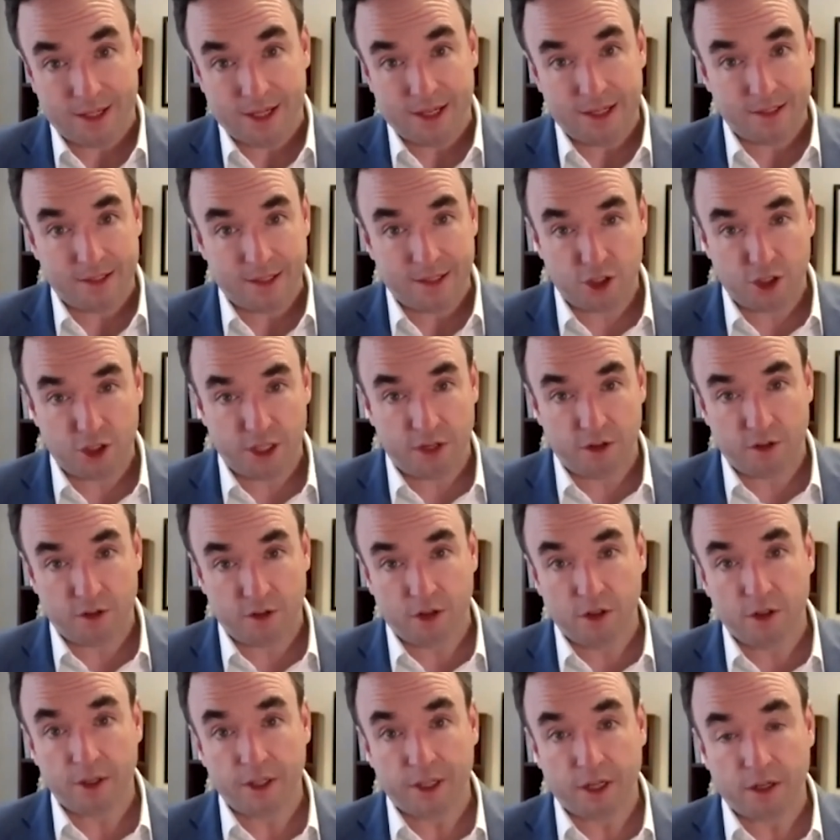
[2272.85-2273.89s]
As I shared
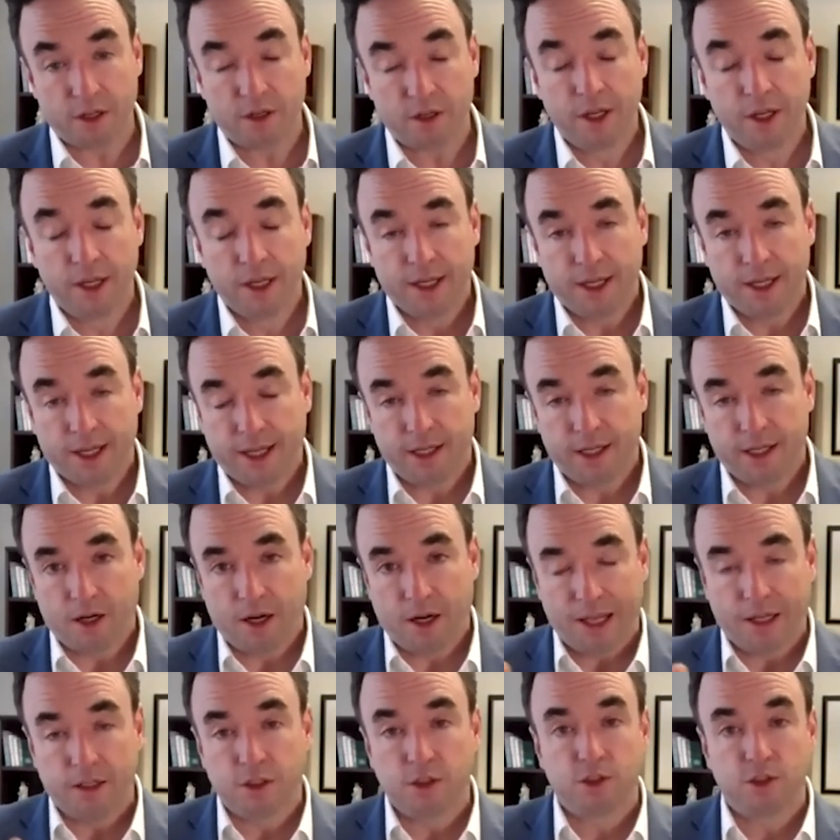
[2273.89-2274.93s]
earlier, in our
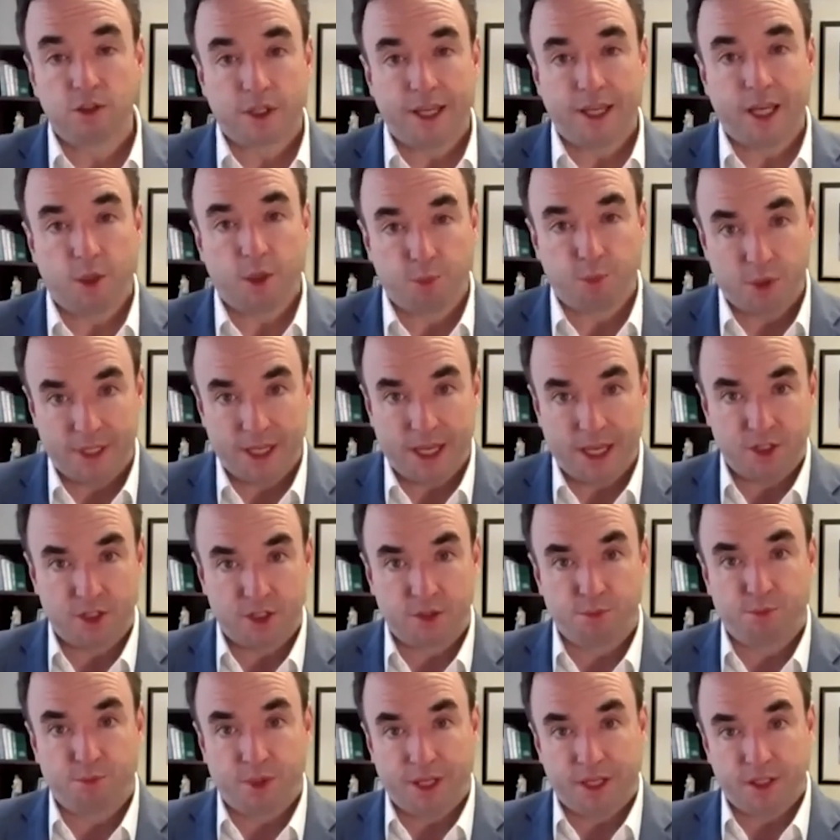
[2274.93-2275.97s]
elder care
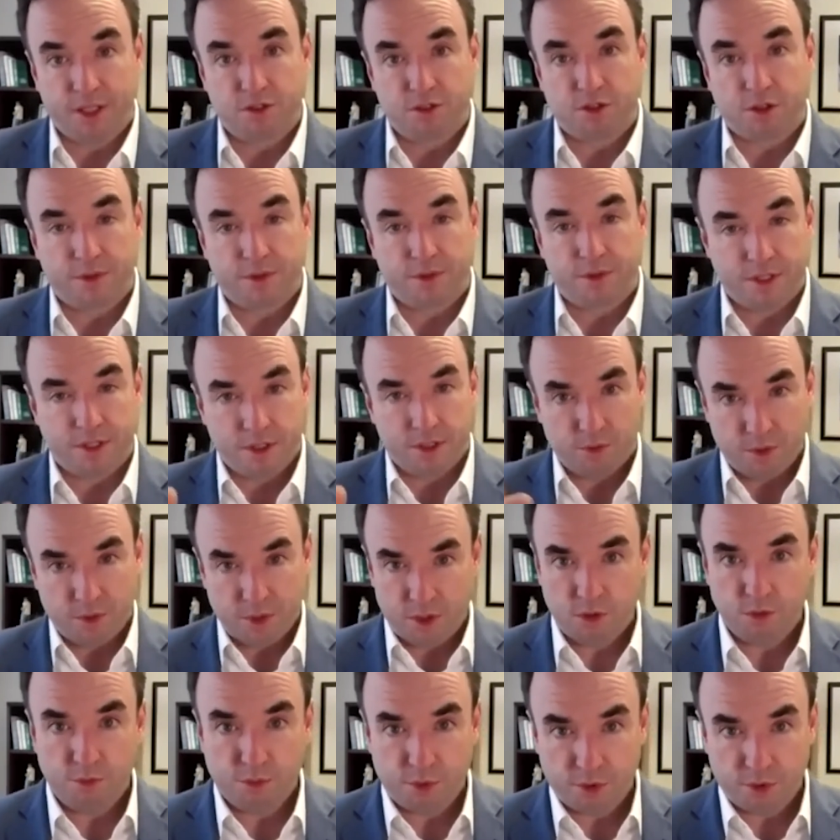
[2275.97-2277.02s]
protection plan services, we
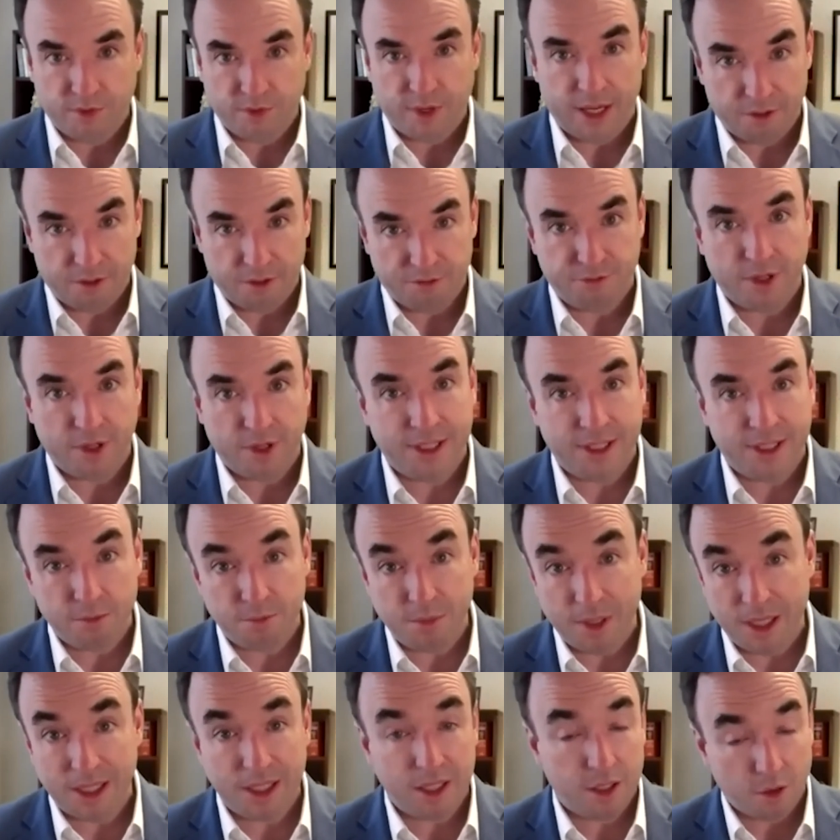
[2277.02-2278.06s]
do provide a funding
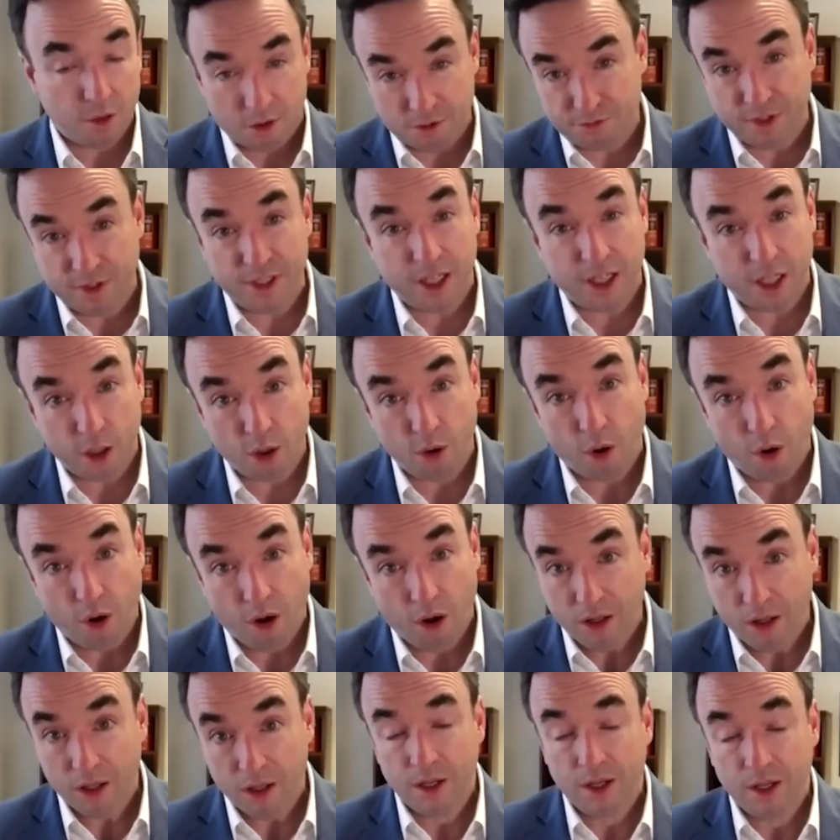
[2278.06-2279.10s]
meeting or a funding
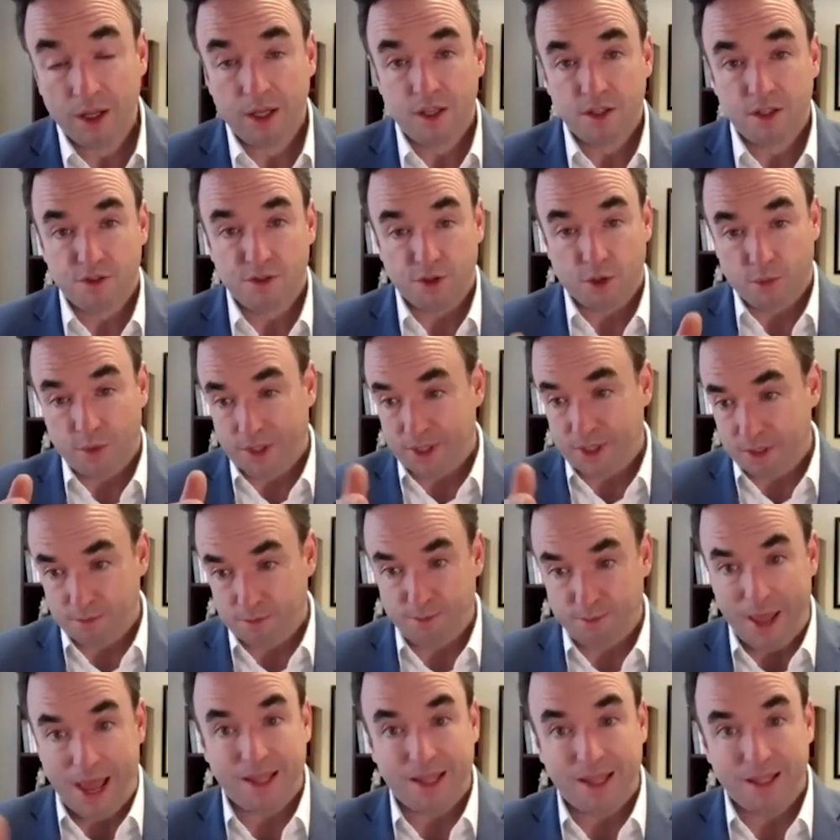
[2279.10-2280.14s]
call so we can
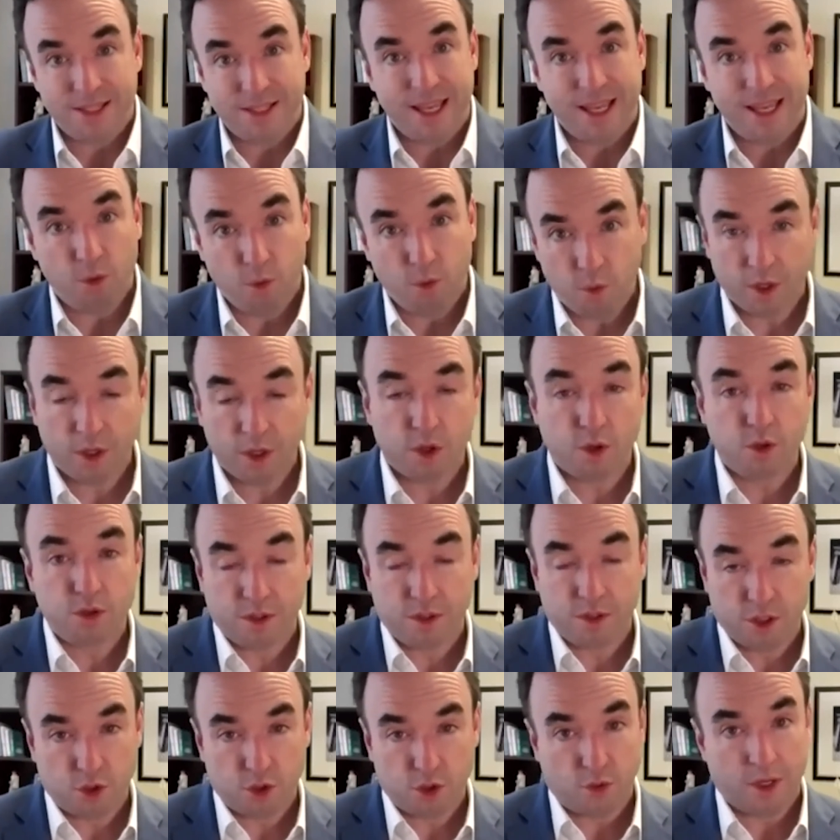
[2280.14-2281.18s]
balance out what goes in
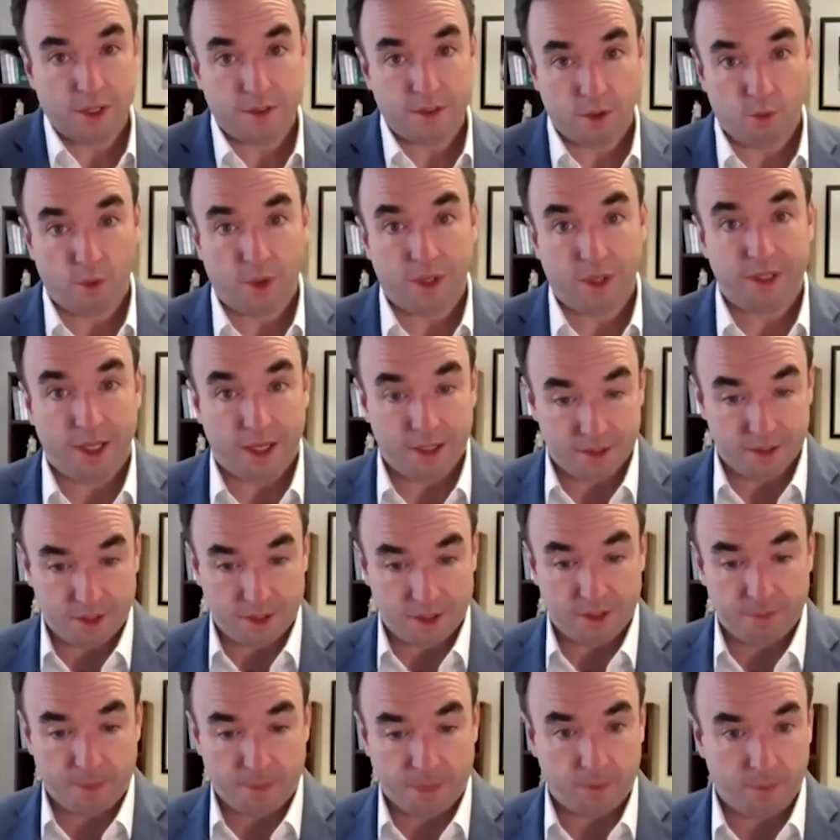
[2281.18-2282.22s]
the trust and what doesn't,
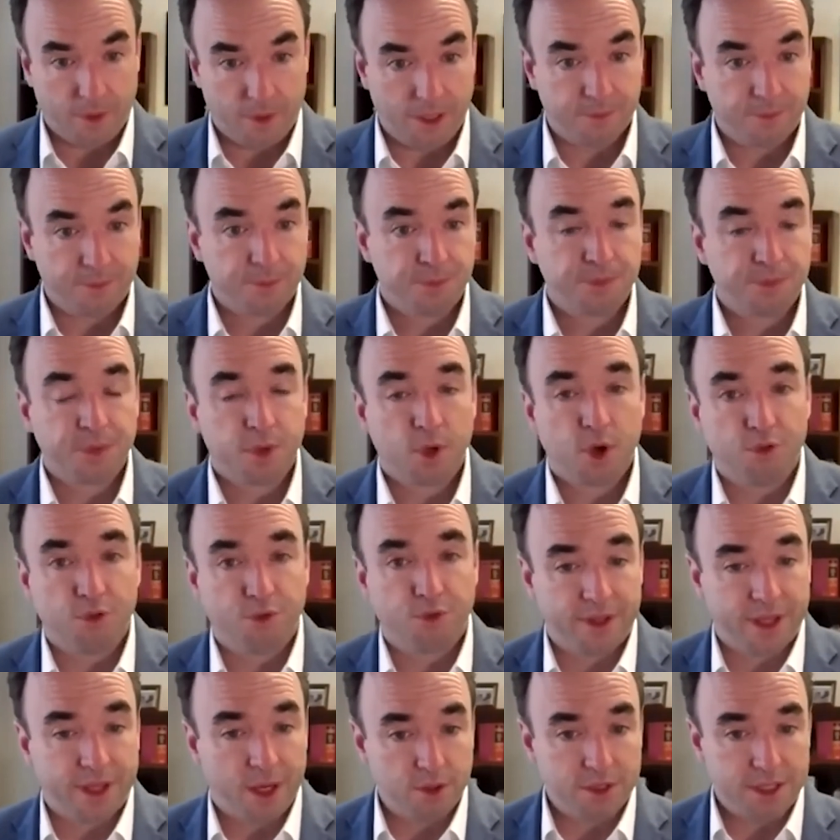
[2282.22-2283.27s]
all right?
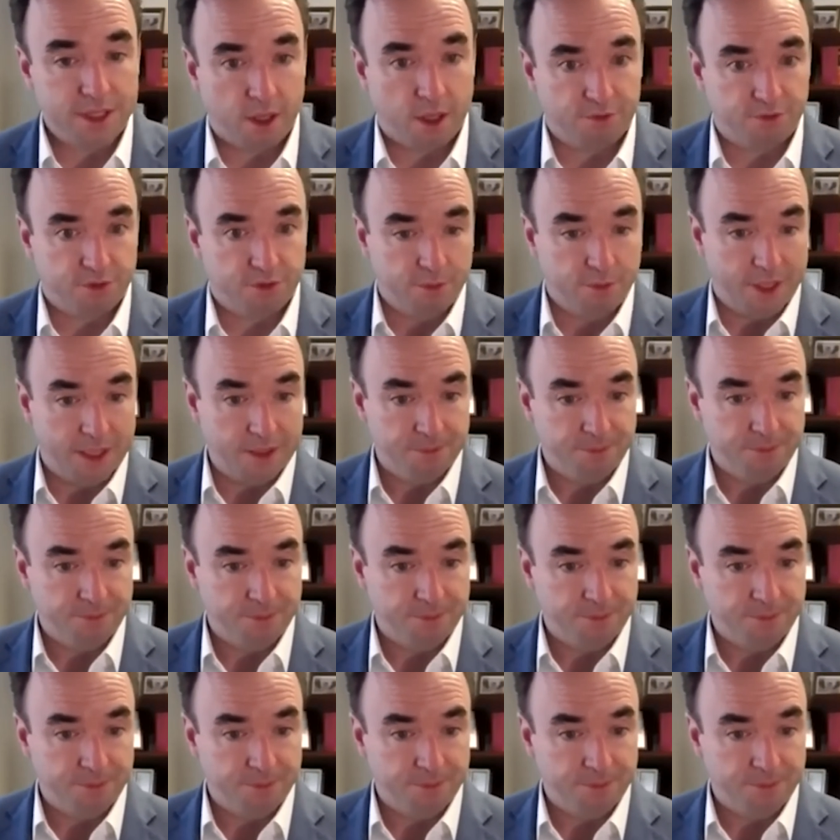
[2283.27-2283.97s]
Hopefully that was helpful, Ben.